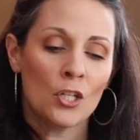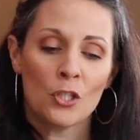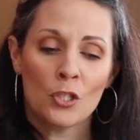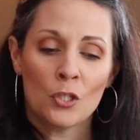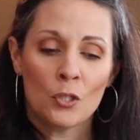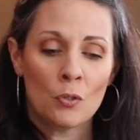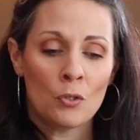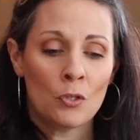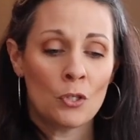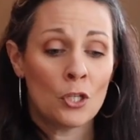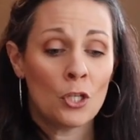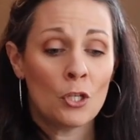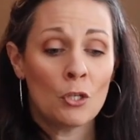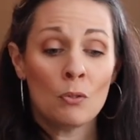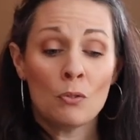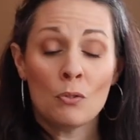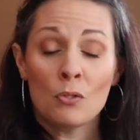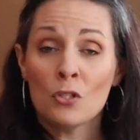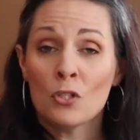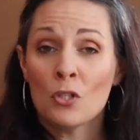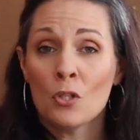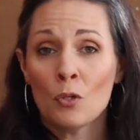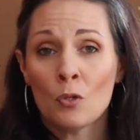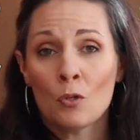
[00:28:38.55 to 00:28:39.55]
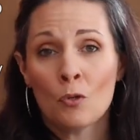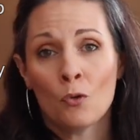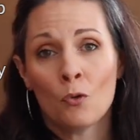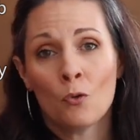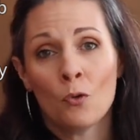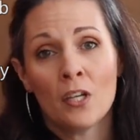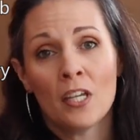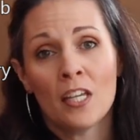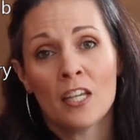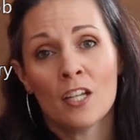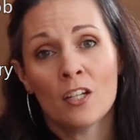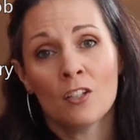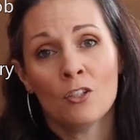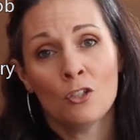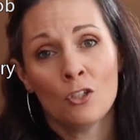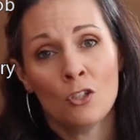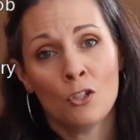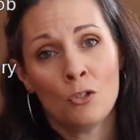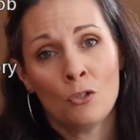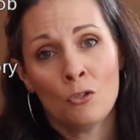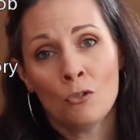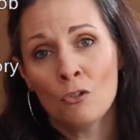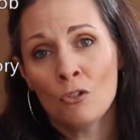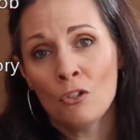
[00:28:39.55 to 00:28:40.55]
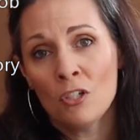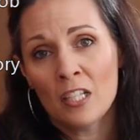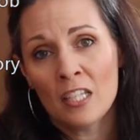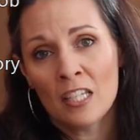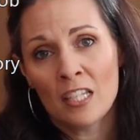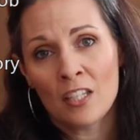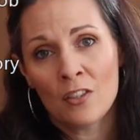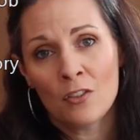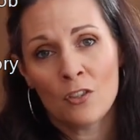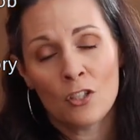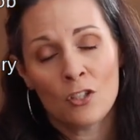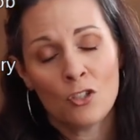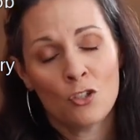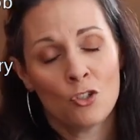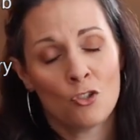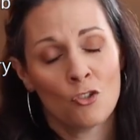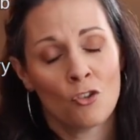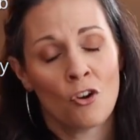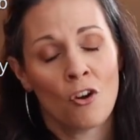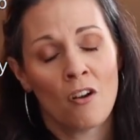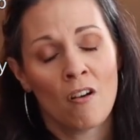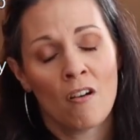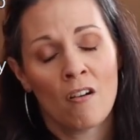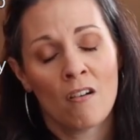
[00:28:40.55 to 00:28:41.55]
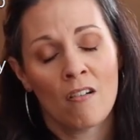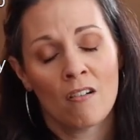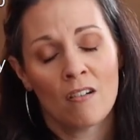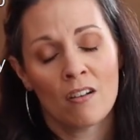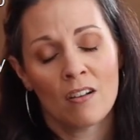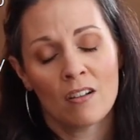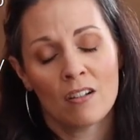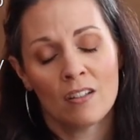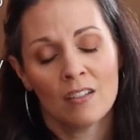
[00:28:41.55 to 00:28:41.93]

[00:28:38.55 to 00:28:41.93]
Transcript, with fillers: You use the weak to lead the strong.